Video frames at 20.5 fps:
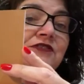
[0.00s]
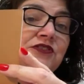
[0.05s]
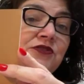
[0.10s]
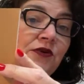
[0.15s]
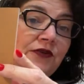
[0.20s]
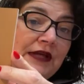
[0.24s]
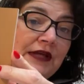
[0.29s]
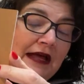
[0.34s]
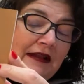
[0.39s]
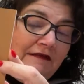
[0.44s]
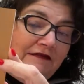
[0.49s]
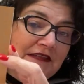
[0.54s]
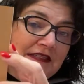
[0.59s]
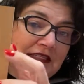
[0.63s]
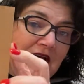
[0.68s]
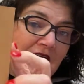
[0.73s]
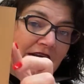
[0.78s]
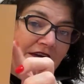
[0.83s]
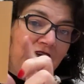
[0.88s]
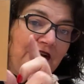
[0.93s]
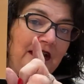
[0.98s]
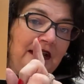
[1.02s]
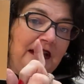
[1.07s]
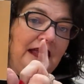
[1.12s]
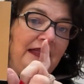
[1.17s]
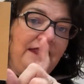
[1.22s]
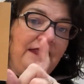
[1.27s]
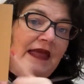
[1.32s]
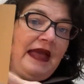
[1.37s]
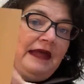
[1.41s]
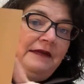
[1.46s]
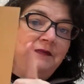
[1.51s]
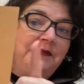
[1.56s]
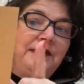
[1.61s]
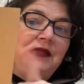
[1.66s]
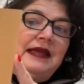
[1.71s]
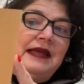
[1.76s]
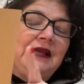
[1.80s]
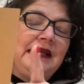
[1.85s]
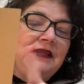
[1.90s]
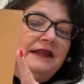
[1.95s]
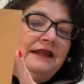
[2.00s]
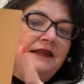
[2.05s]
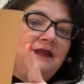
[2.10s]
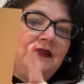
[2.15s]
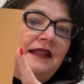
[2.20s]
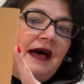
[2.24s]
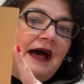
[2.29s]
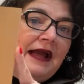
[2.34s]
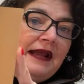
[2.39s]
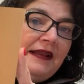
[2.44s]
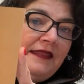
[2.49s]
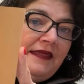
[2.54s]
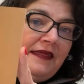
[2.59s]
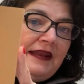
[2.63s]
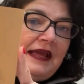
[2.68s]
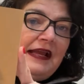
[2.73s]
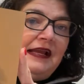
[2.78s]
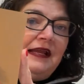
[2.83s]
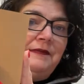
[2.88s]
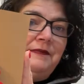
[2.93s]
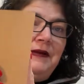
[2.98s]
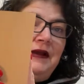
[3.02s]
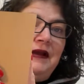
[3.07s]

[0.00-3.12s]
sold out of the dot grid and they had blank and lined that I could